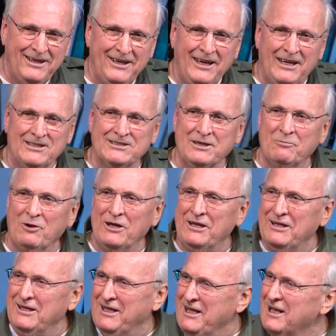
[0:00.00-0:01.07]
He said, Well,
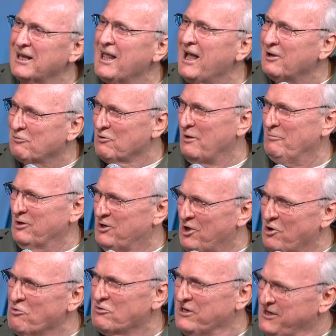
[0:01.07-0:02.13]
he liked rum and
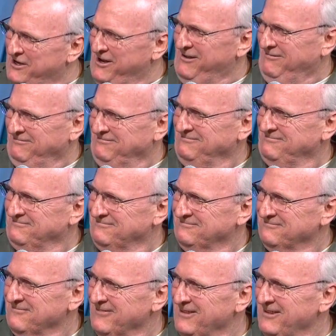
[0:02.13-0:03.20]
coke, didn't he?
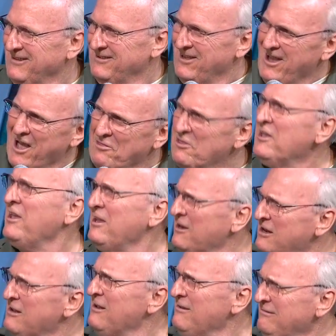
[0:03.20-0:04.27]
Yeah, I think he
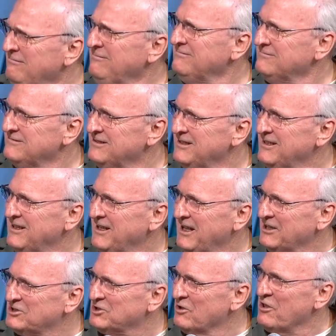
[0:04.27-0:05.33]
did.
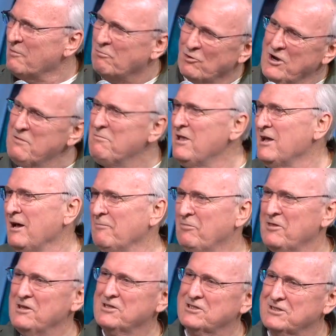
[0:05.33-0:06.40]
And so they bring me up
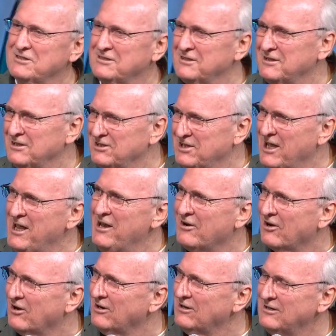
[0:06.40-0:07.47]
this
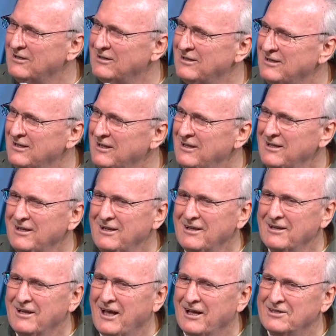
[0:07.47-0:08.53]
container
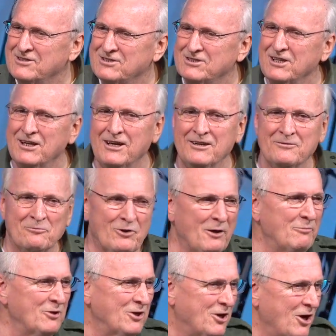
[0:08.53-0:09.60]
that's uh, rum
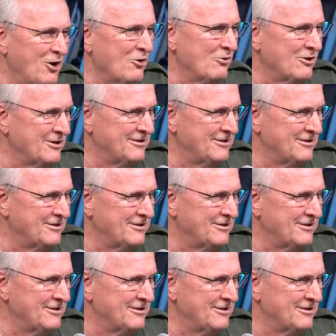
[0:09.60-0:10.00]
and coke.